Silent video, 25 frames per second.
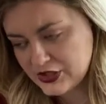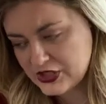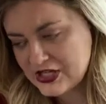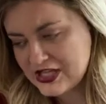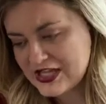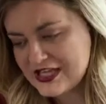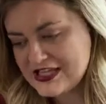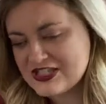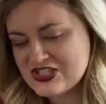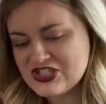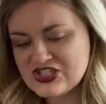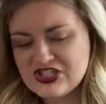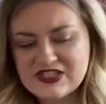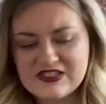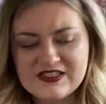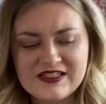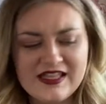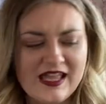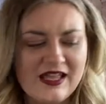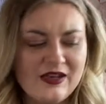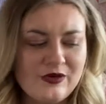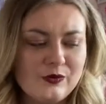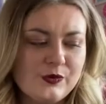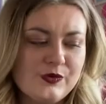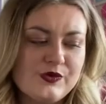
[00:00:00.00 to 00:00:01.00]
it's just getting
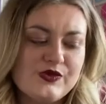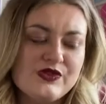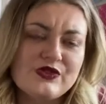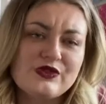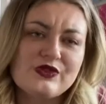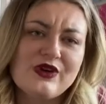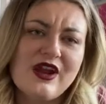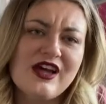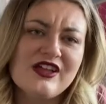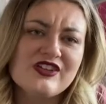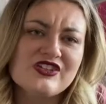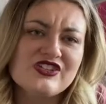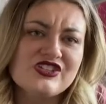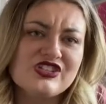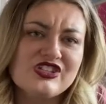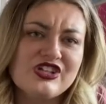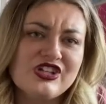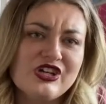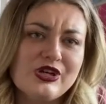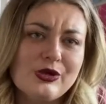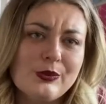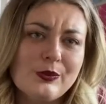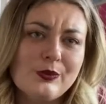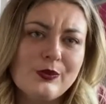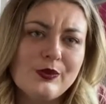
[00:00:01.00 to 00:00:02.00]
all scratched up,
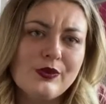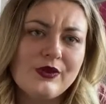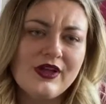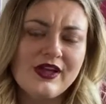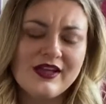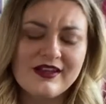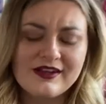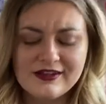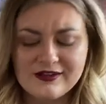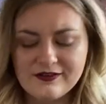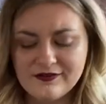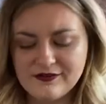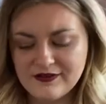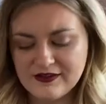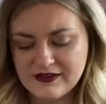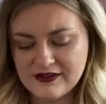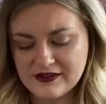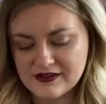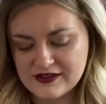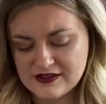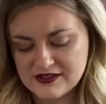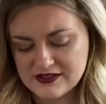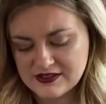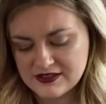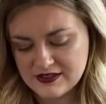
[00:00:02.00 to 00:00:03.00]
and I
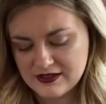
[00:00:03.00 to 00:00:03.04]
figured